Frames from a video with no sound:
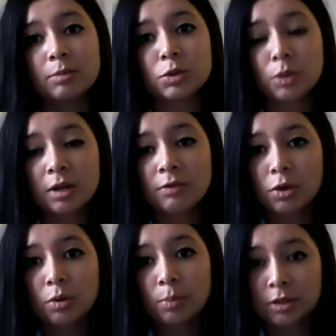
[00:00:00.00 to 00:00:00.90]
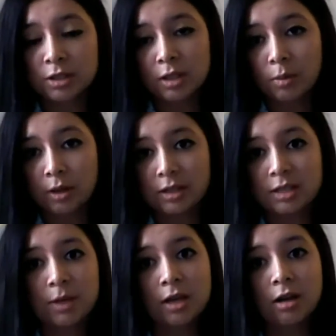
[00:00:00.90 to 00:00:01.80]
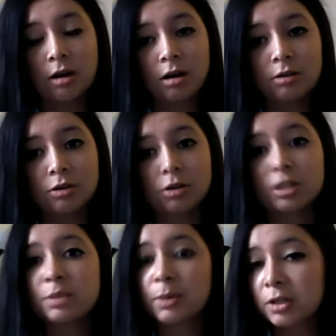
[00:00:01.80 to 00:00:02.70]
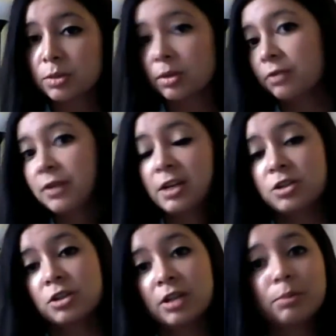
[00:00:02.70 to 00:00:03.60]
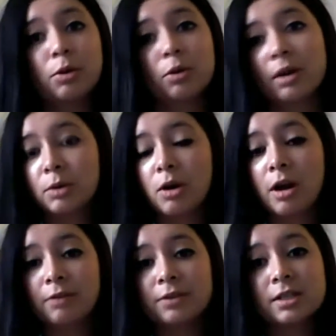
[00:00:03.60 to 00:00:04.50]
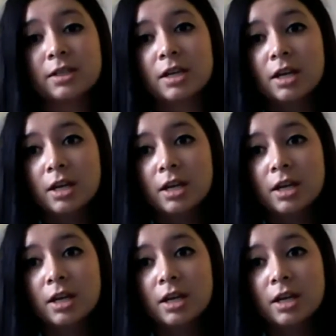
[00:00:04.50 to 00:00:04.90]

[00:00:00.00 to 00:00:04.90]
Do any of you personally want to speak on your experience with the financial aid program or office